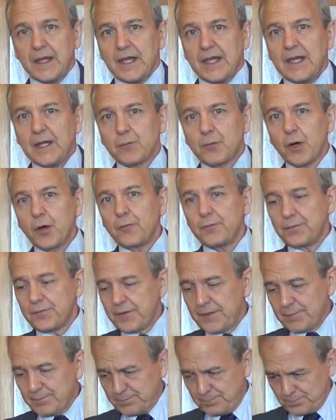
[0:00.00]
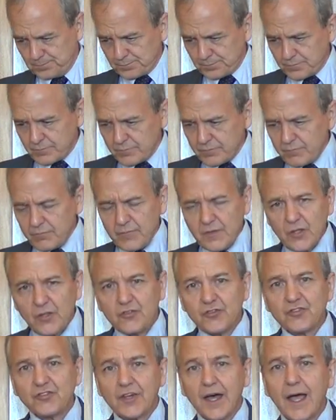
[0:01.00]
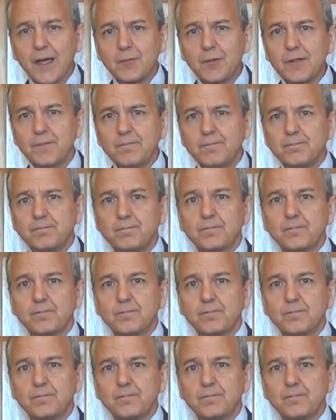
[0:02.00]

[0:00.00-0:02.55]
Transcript: he wrote that Simon